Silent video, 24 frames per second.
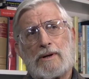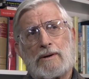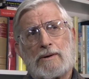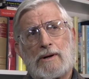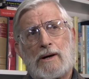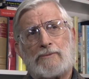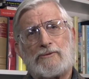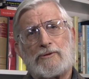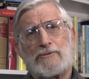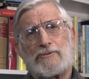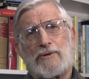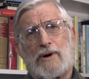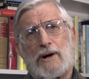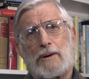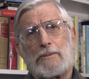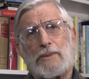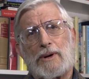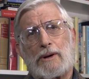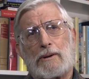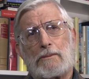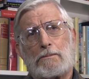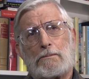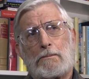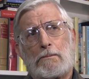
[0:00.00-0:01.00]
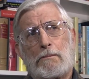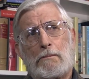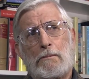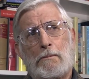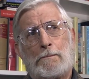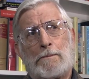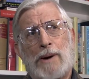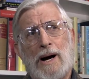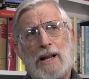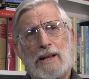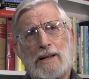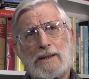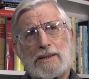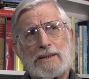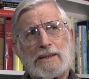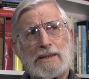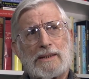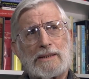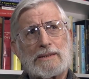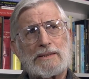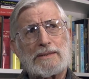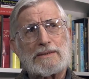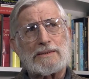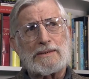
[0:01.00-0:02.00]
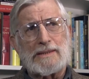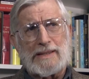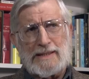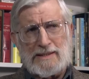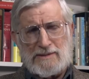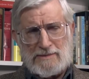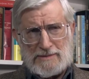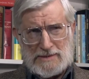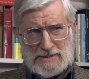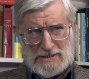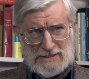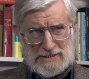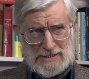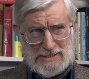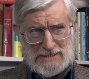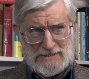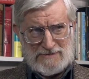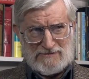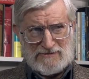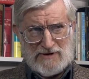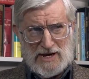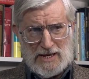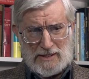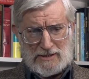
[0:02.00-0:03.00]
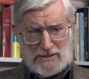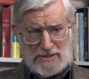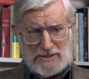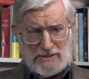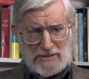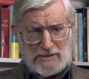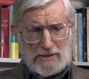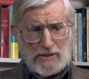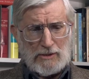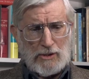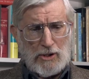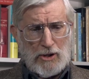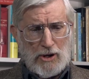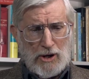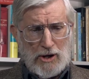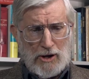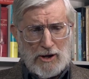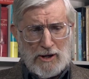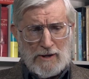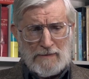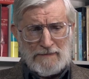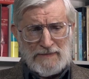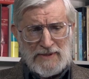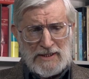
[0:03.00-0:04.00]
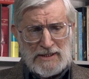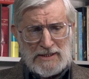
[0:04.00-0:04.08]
environmental politics and violence in the law,